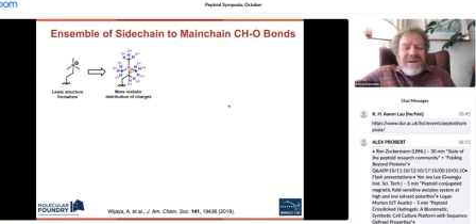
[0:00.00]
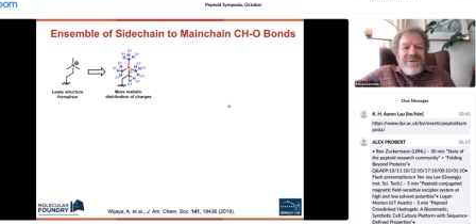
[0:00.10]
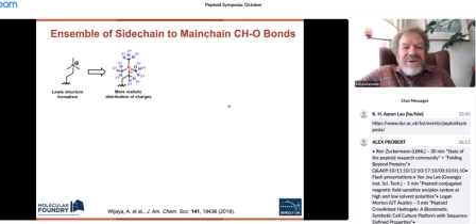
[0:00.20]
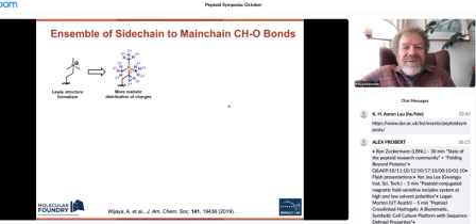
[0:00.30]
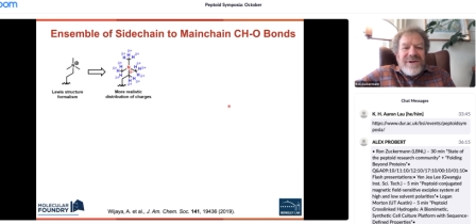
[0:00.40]

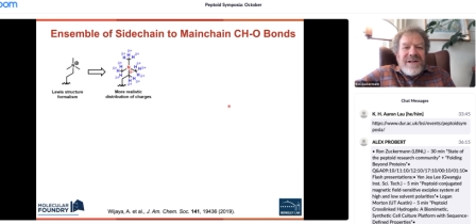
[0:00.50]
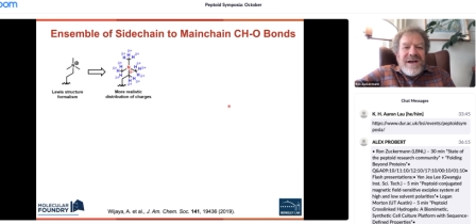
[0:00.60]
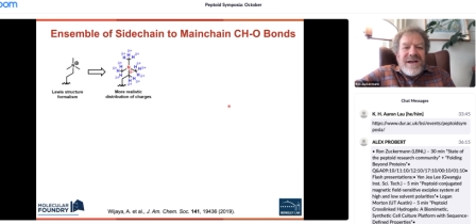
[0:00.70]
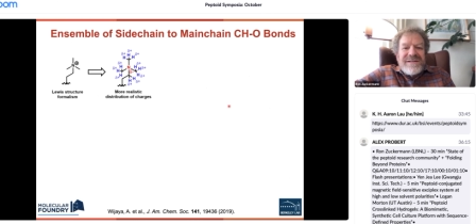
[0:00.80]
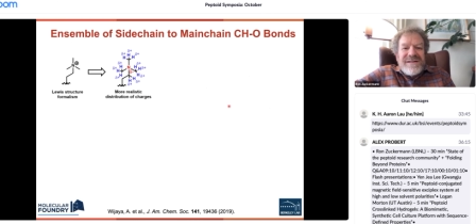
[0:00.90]
And we
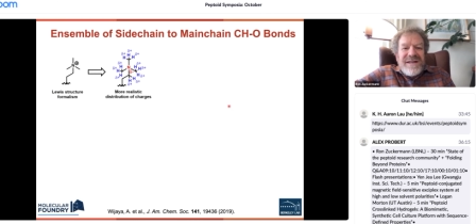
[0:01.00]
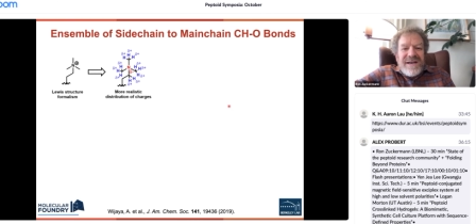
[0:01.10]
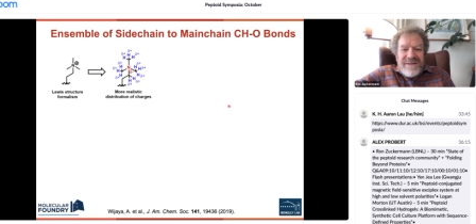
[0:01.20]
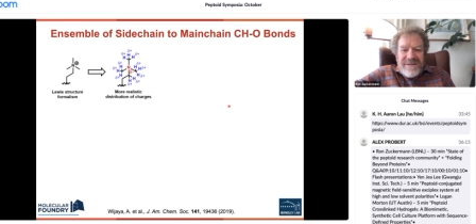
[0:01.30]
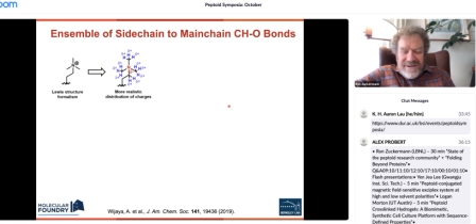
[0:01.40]
realized
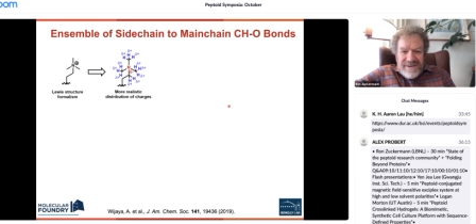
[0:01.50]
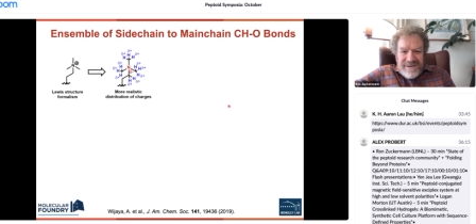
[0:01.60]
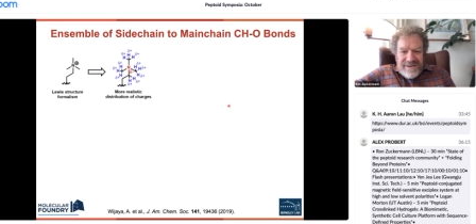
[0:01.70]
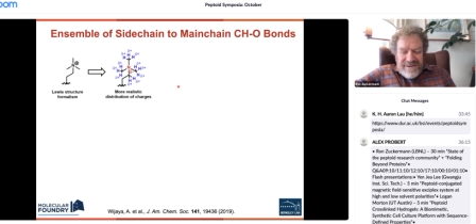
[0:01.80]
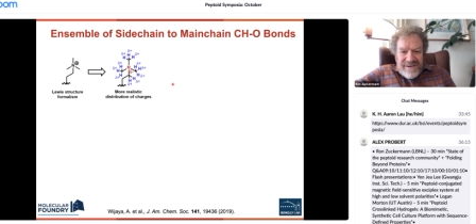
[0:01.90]
that
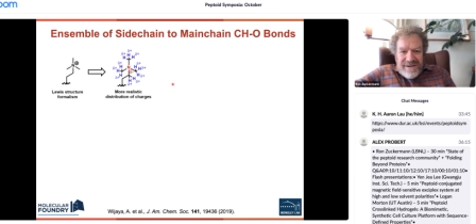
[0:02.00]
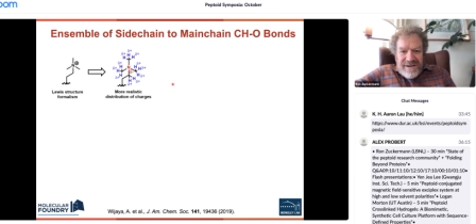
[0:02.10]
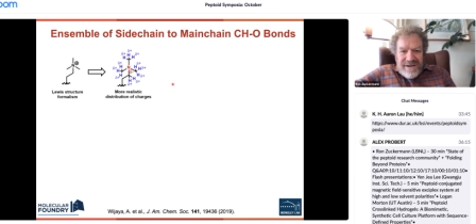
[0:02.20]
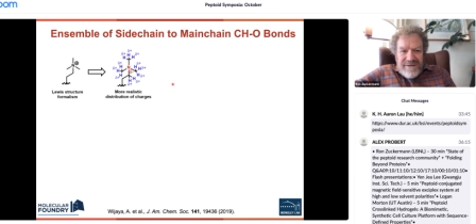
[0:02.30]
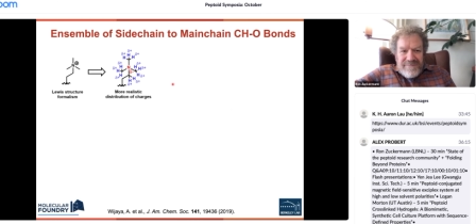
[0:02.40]

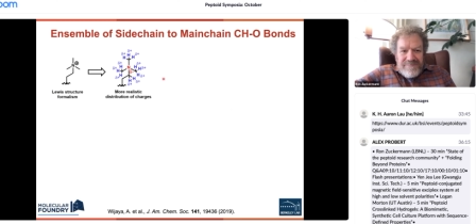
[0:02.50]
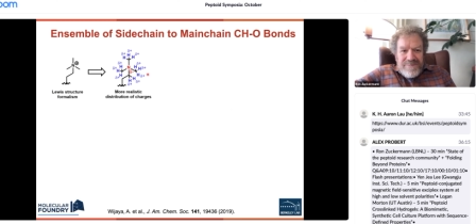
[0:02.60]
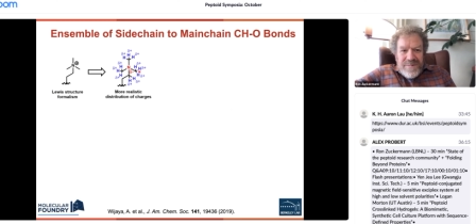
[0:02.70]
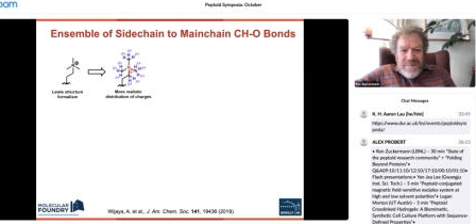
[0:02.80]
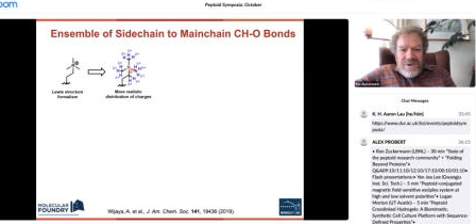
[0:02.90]

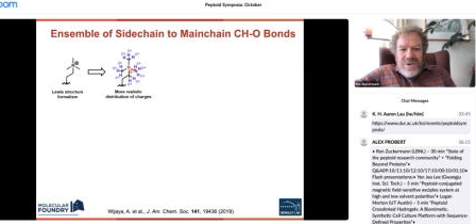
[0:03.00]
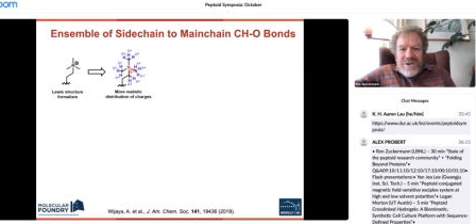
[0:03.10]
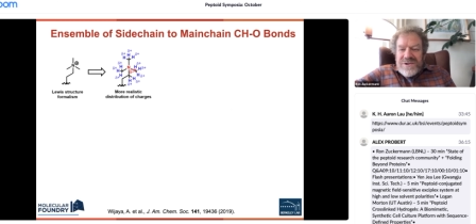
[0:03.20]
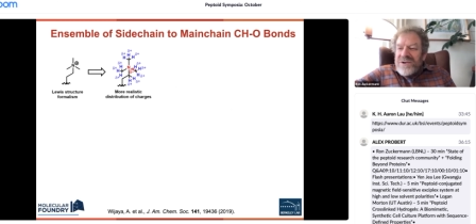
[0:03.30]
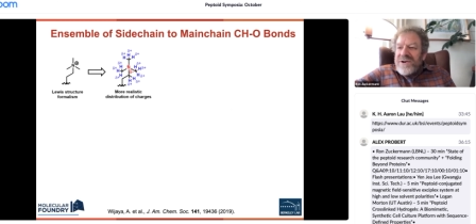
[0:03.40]
um,
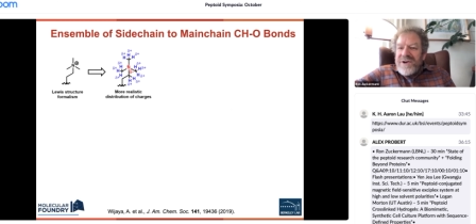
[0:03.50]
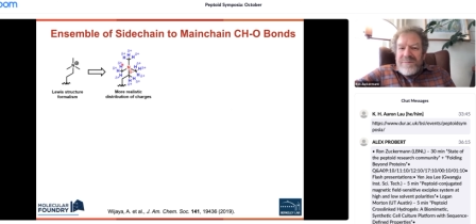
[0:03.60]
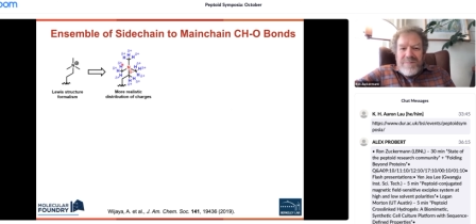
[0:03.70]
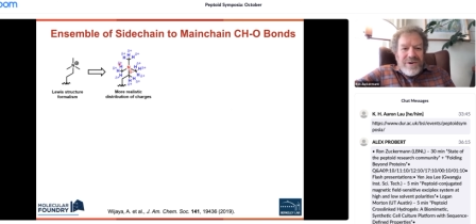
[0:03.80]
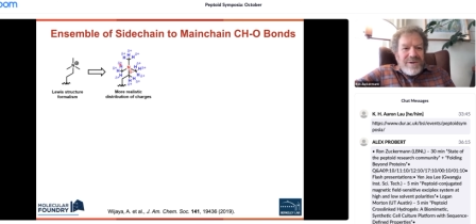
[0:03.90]
quaternary
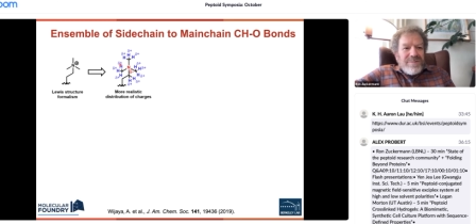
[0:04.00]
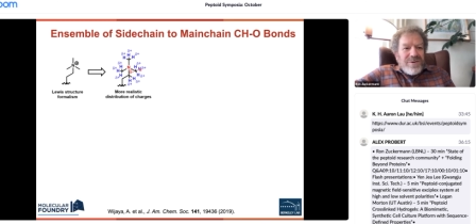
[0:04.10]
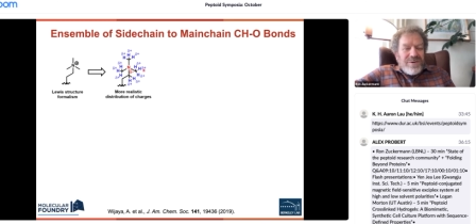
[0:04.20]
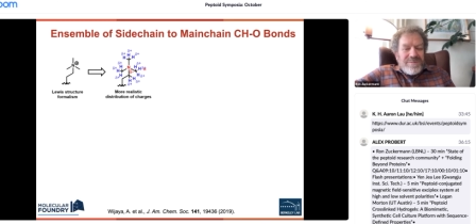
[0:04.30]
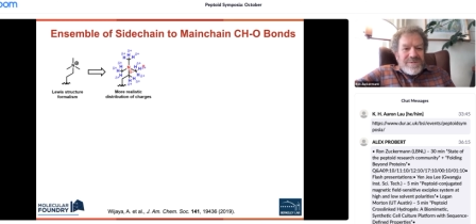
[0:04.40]
ammonium
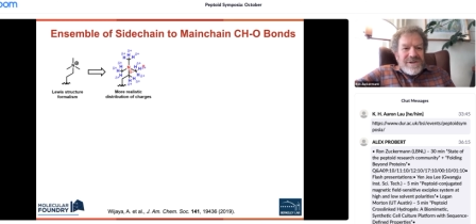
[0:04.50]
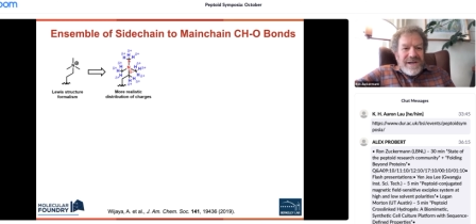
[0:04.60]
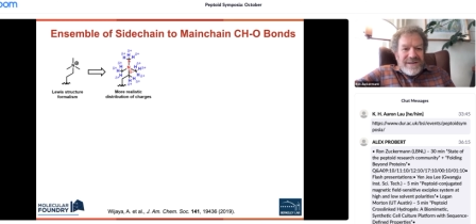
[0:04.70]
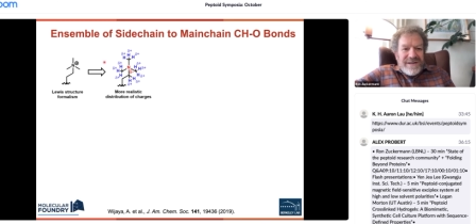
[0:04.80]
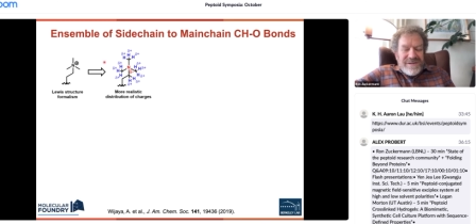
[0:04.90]
groups,
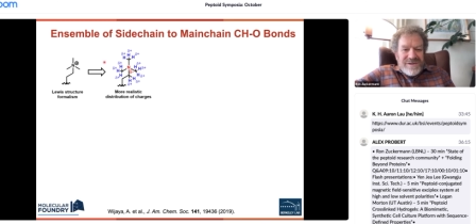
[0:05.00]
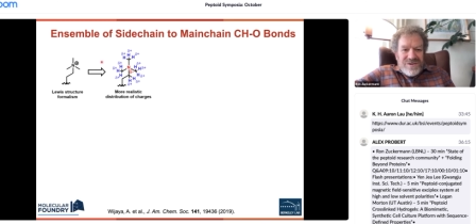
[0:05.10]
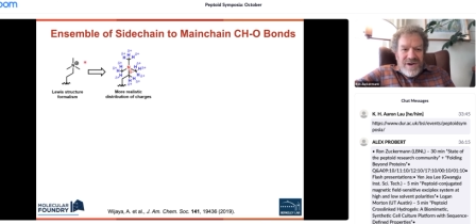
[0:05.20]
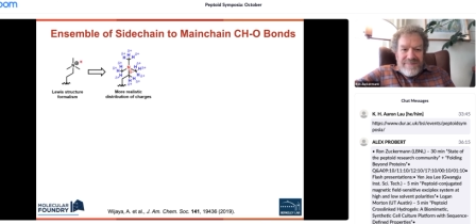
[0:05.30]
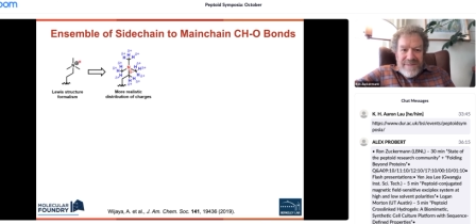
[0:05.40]
like these
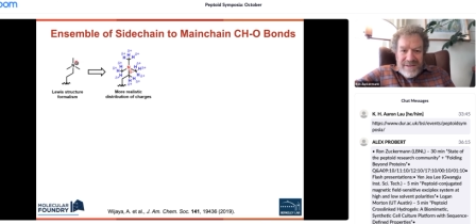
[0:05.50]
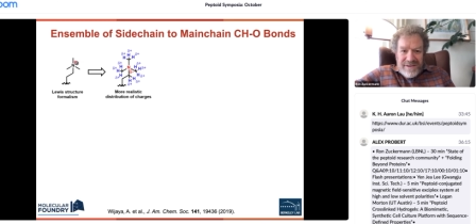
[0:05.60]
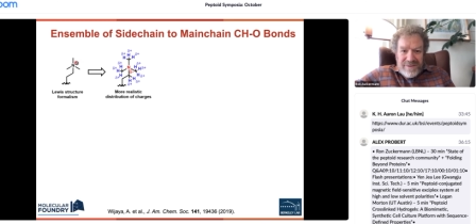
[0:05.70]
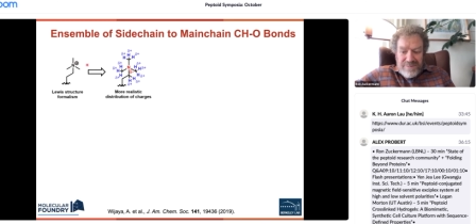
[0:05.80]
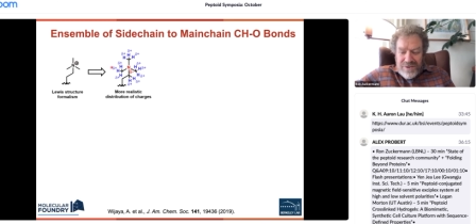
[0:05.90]

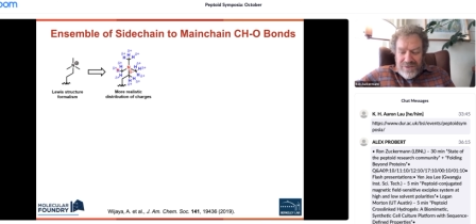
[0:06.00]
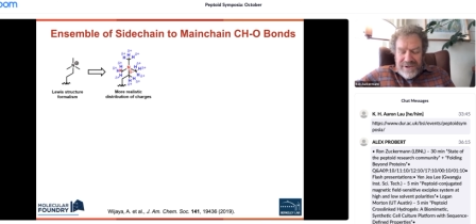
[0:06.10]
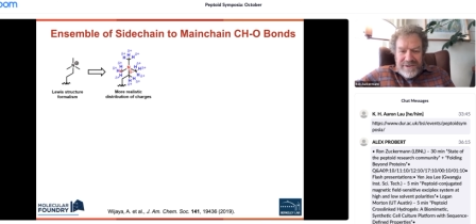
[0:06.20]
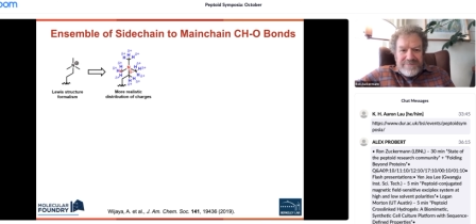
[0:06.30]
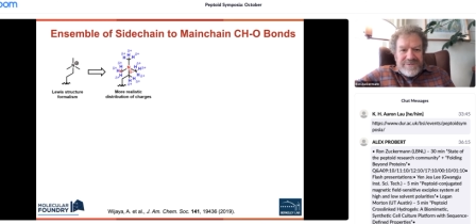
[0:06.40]
trimethyl
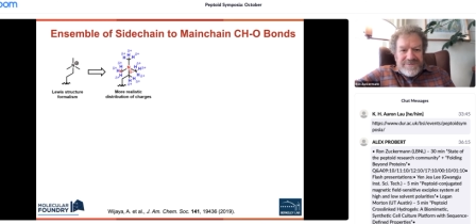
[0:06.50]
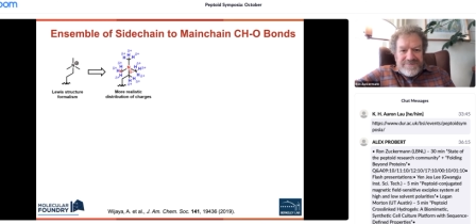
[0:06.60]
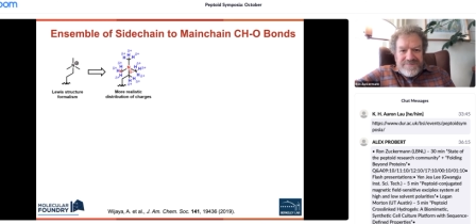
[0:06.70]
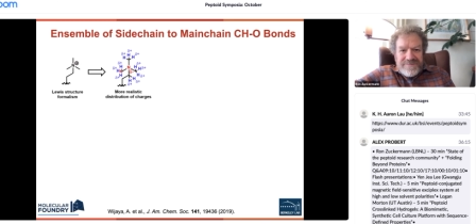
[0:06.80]
ammoniums,